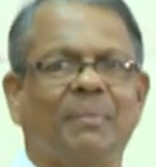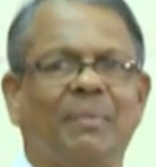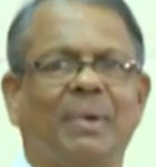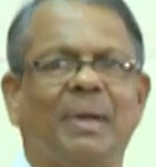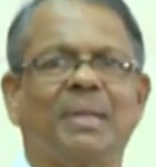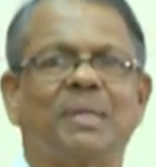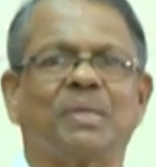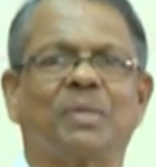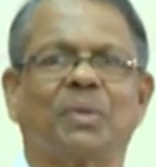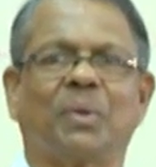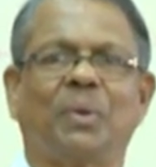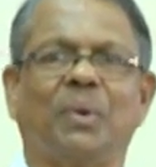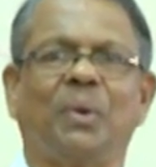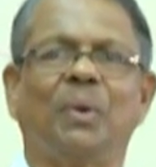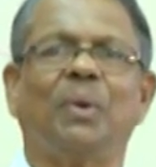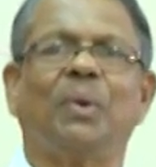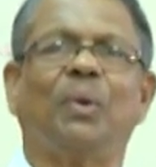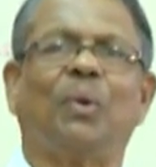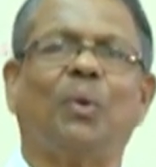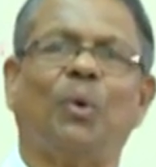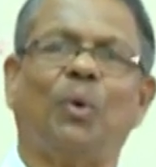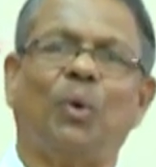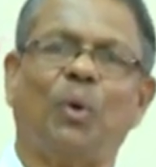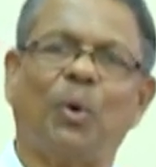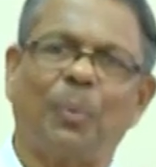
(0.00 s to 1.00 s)
what is
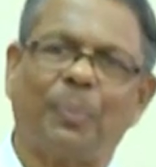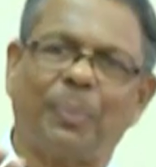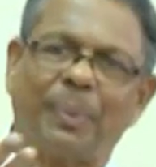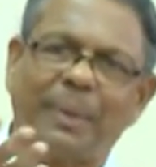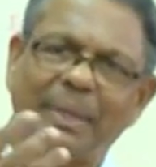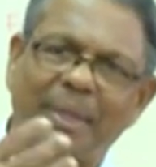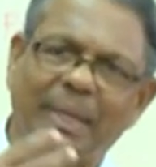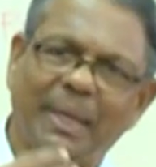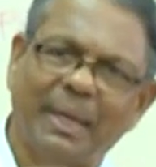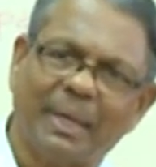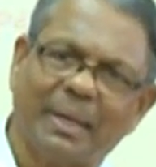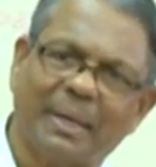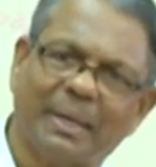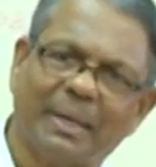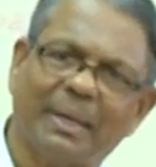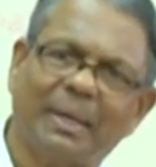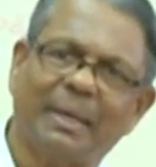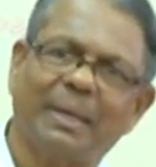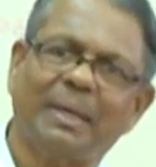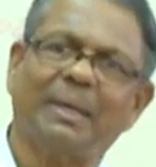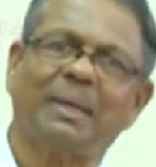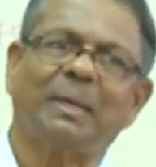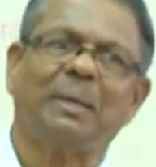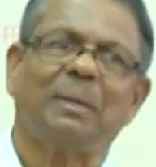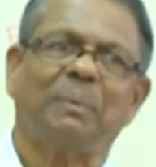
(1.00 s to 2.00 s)
called
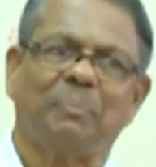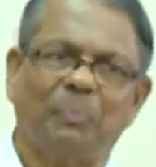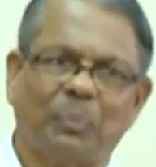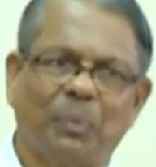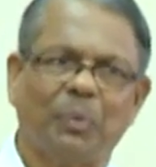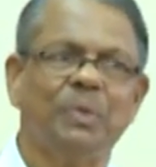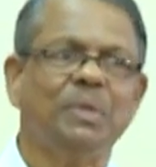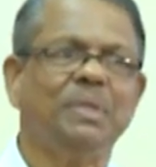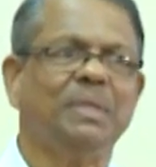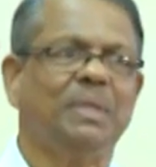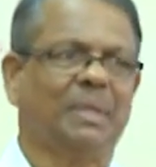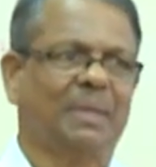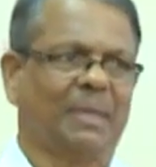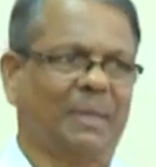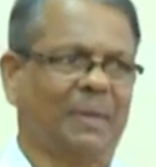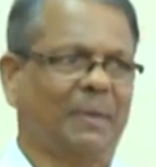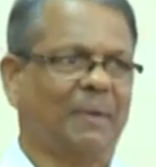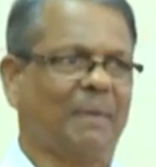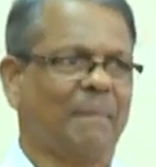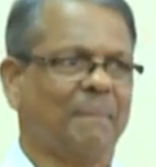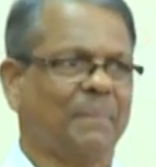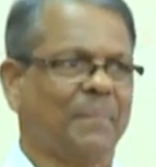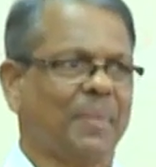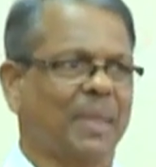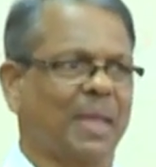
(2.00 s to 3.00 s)
opadhika punya.
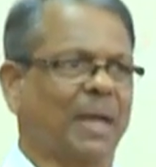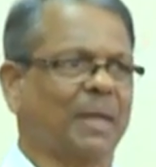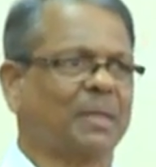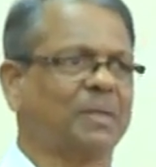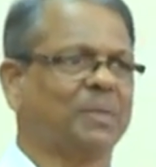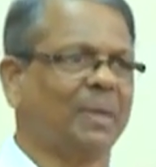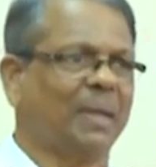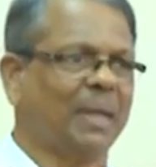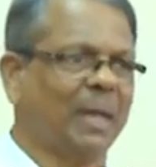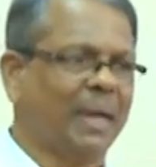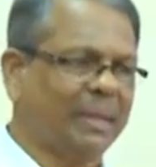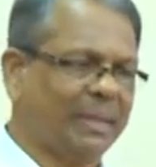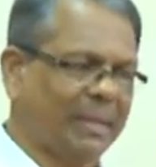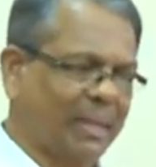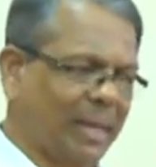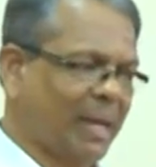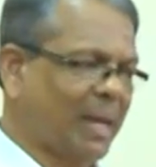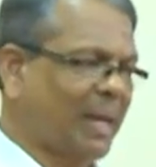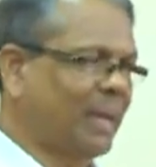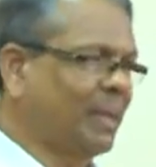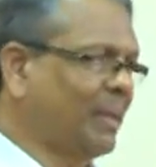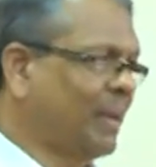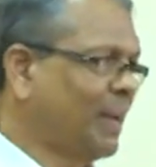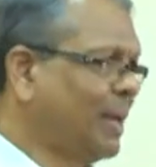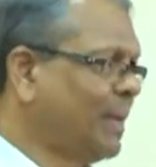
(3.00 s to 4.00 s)
Actually, I
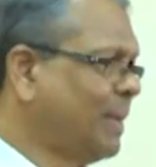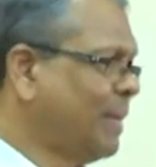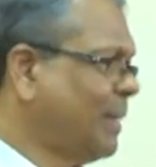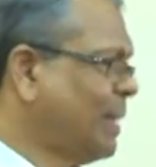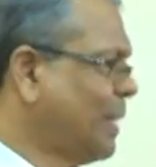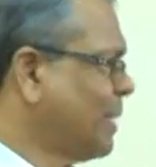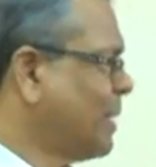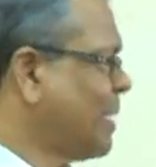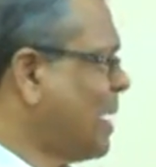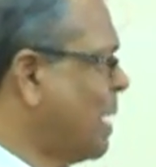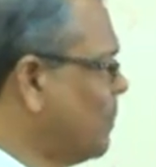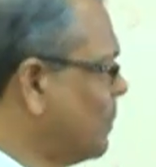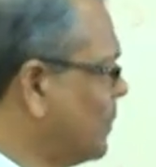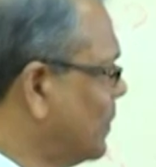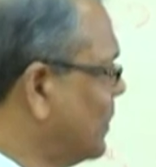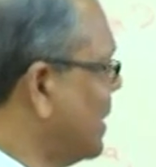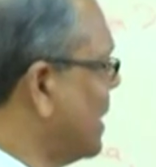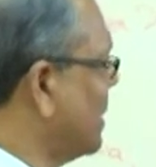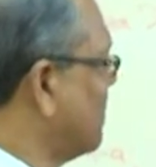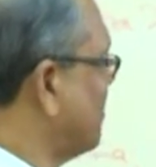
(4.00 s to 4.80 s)
think I come to